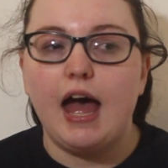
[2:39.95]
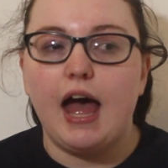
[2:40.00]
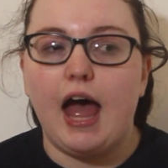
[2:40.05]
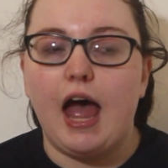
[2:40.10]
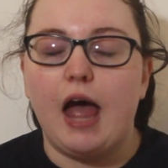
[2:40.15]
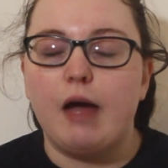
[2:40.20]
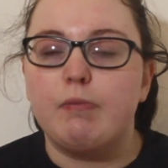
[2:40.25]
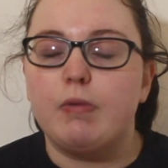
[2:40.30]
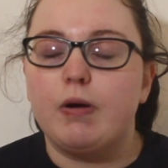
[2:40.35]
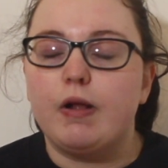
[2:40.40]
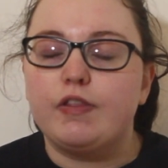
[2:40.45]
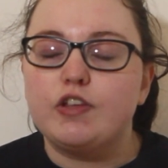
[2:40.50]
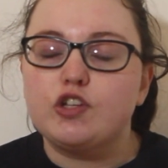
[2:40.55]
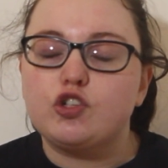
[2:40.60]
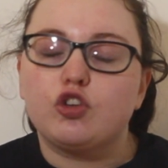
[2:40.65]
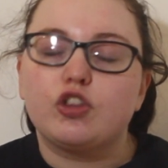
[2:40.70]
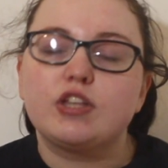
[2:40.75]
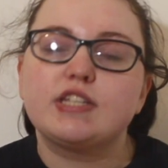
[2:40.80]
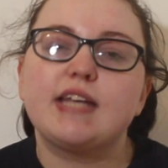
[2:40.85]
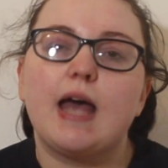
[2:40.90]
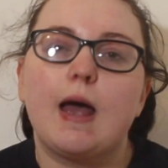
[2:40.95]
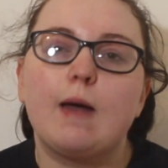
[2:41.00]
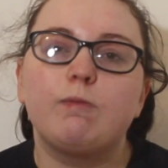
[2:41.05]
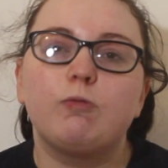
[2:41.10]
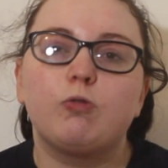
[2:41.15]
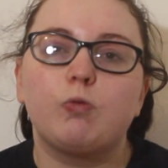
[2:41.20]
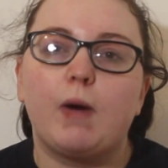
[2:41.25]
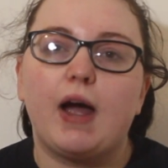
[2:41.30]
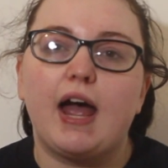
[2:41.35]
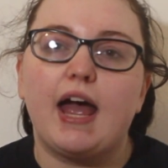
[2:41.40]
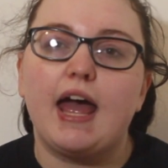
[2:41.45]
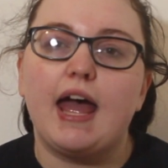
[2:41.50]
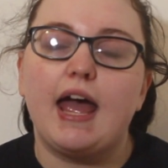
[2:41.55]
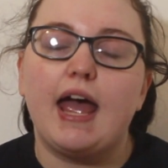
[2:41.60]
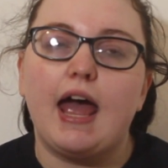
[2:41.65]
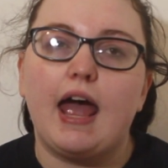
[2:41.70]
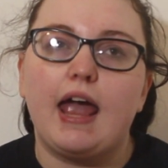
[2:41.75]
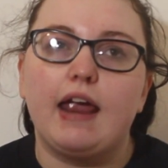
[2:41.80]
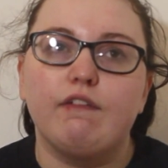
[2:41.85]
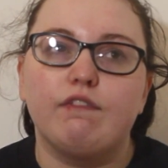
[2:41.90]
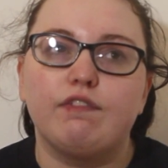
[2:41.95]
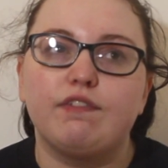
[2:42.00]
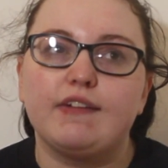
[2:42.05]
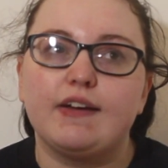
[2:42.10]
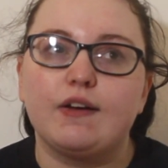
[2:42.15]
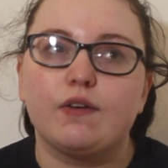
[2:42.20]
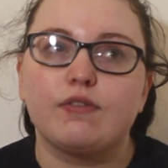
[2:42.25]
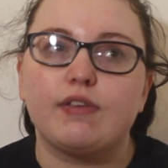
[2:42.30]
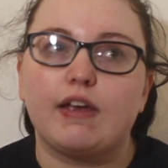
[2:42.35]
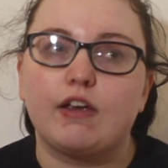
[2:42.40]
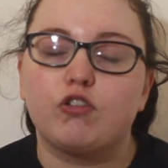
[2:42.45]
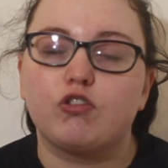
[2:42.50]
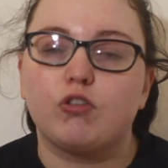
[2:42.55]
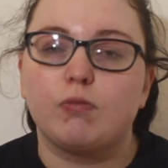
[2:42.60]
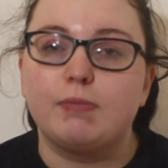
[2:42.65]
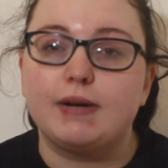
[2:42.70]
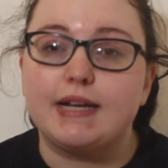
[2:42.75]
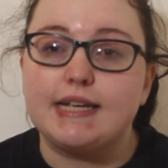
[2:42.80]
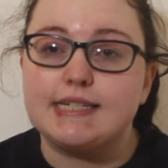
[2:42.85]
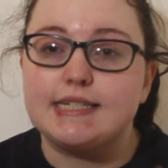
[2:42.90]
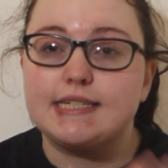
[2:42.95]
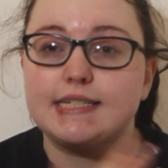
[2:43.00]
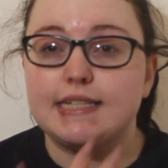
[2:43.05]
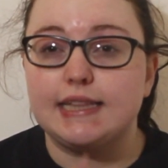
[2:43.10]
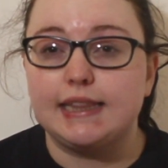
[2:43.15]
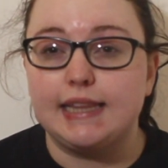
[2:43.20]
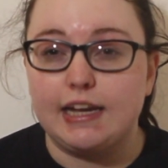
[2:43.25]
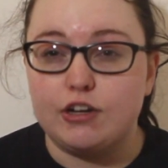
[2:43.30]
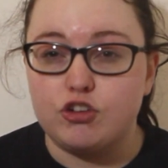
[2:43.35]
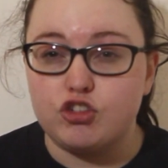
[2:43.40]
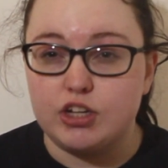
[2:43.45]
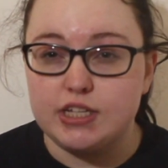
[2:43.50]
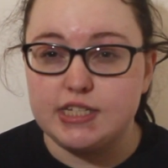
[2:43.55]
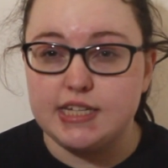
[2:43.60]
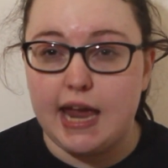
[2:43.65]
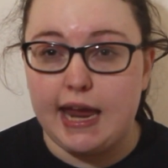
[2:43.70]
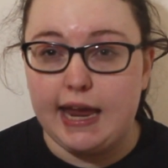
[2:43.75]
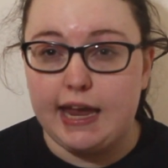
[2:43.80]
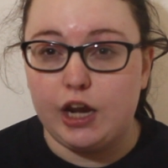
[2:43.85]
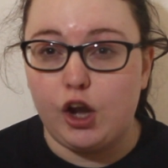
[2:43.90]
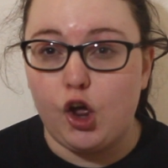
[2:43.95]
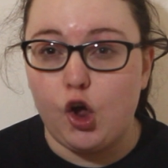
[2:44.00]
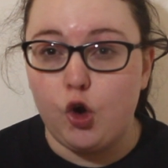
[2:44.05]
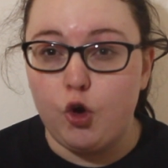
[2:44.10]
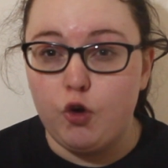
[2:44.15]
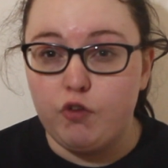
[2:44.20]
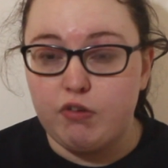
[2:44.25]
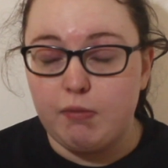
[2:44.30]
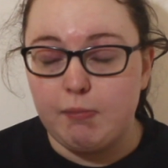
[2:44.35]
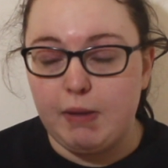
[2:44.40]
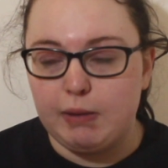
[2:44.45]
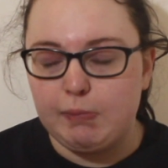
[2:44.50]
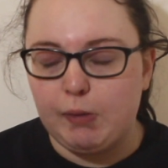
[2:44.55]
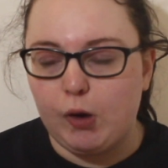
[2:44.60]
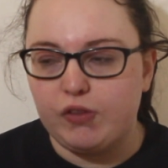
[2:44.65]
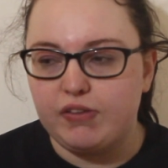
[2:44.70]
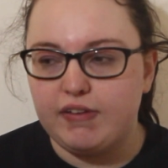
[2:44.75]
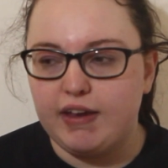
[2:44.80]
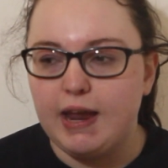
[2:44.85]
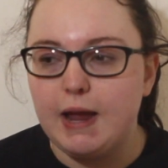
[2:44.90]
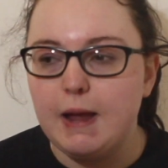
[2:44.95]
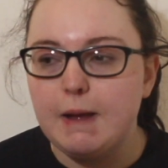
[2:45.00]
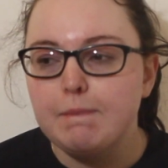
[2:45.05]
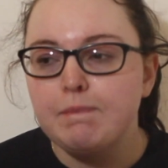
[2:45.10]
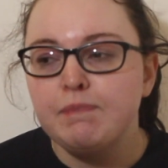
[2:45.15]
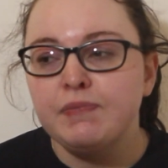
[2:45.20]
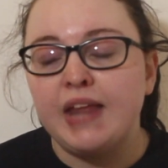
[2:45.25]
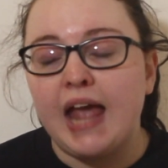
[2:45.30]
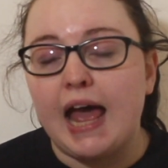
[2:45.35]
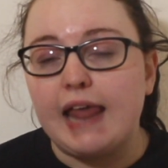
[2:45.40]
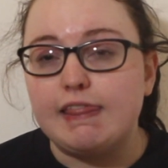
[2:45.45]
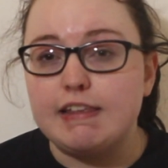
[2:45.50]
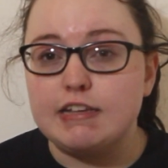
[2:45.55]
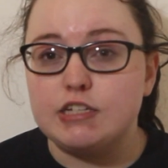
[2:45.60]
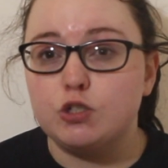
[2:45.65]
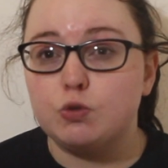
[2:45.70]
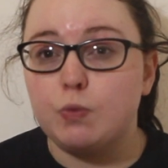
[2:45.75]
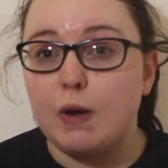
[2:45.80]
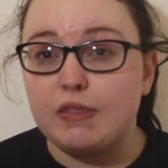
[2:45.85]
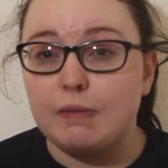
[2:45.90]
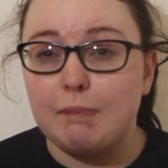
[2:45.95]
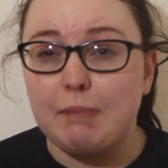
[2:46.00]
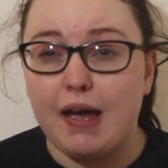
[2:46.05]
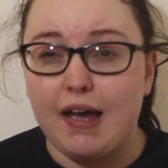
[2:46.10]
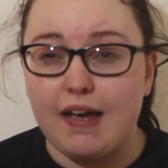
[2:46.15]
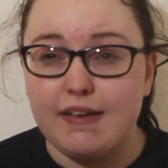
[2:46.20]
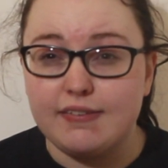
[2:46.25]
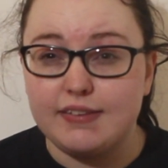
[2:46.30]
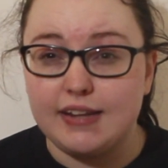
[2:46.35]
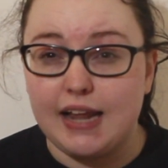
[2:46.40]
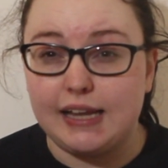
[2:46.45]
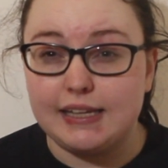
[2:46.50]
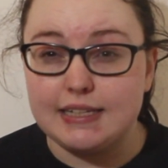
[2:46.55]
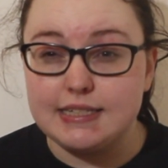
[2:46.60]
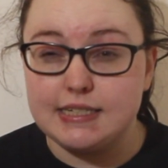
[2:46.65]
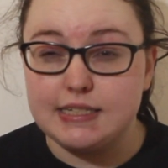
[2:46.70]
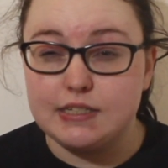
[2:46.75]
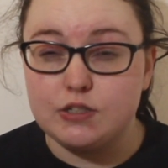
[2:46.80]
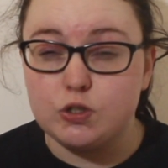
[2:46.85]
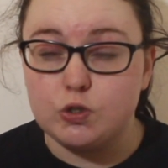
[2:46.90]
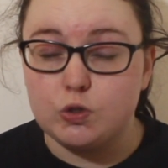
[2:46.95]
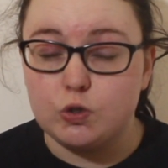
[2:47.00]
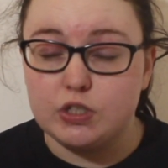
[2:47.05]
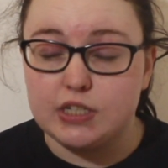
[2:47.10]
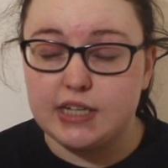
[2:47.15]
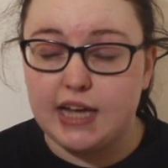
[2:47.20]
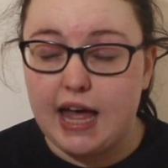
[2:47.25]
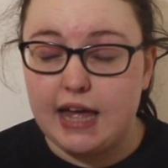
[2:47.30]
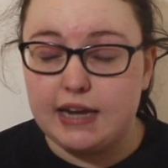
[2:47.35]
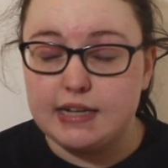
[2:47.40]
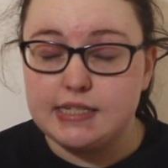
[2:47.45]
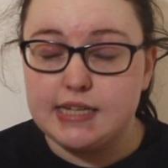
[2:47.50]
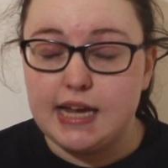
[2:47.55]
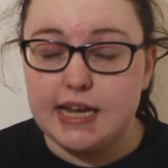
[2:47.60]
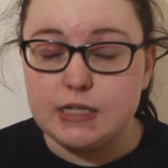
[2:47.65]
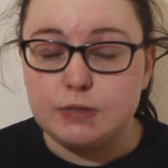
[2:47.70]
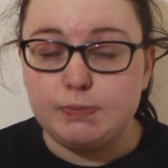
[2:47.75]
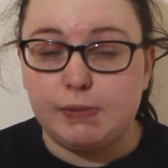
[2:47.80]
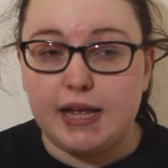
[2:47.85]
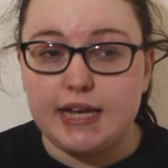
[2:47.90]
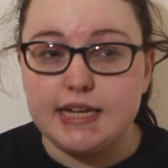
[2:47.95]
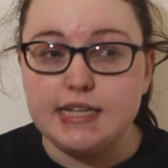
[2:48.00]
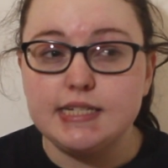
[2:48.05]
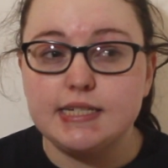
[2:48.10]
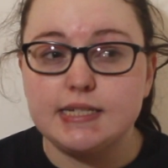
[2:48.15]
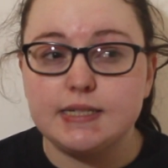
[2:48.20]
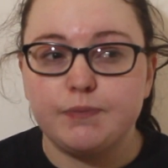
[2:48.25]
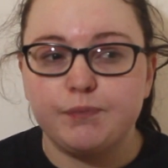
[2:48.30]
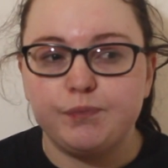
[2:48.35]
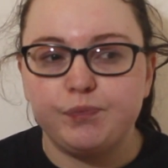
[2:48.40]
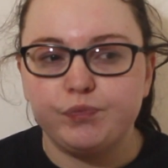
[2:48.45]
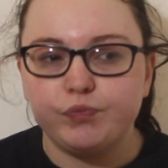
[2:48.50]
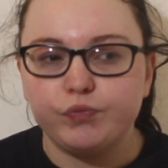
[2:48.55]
And there's other times where it feels like somebody's literally taken over my body, and this is where the personality disorder kind of takes place.